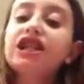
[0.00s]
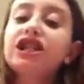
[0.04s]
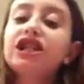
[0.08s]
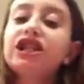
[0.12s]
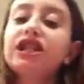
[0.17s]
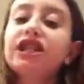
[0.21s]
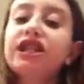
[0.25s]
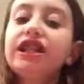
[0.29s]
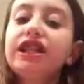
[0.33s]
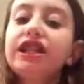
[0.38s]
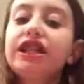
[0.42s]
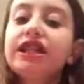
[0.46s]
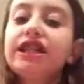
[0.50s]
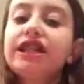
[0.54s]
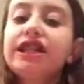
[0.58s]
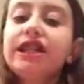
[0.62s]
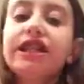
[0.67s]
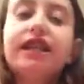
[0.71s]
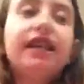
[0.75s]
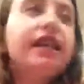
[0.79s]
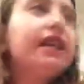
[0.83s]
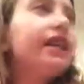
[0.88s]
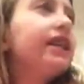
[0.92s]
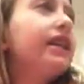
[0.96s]
and she is
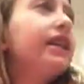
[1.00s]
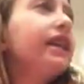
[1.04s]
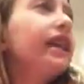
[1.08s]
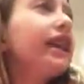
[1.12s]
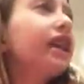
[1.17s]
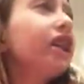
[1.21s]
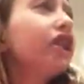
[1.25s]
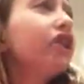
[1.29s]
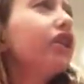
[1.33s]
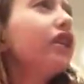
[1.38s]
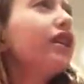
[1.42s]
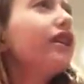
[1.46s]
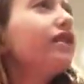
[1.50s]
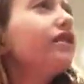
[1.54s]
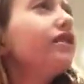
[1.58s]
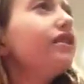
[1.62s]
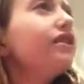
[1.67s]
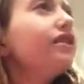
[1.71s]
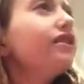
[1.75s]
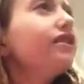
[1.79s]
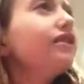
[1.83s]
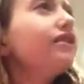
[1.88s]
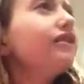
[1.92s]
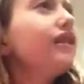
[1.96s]
in eighth grade,
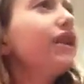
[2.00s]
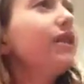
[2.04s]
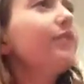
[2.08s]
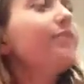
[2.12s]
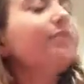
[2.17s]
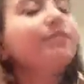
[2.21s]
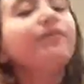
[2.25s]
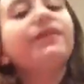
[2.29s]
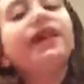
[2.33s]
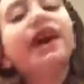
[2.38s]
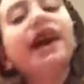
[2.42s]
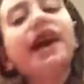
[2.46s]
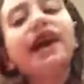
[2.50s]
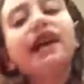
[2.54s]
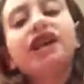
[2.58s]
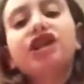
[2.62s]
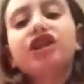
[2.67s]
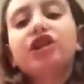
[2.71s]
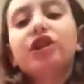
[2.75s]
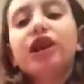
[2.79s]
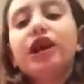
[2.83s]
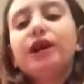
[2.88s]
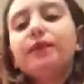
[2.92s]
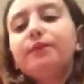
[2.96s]
right? Yeah,
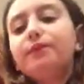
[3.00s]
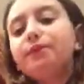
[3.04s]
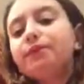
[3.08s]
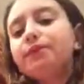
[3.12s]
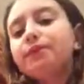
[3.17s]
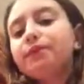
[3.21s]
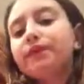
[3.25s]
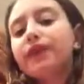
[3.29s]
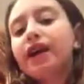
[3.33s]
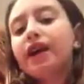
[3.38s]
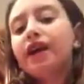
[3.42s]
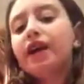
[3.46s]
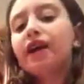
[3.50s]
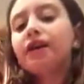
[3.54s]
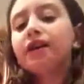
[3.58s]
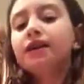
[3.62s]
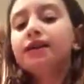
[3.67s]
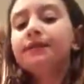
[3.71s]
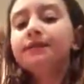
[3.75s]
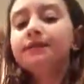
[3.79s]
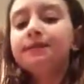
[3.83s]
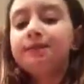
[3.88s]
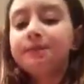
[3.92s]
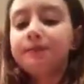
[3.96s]
eighth grade.
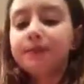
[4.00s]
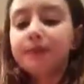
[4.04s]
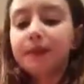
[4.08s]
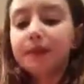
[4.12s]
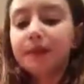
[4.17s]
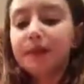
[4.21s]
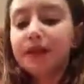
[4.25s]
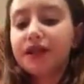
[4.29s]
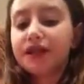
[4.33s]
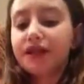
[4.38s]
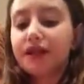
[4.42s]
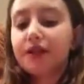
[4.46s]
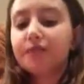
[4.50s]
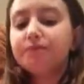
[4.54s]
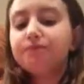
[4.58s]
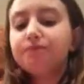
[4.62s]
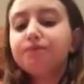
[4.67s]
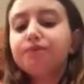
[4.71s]
Um, I'm pretty sure.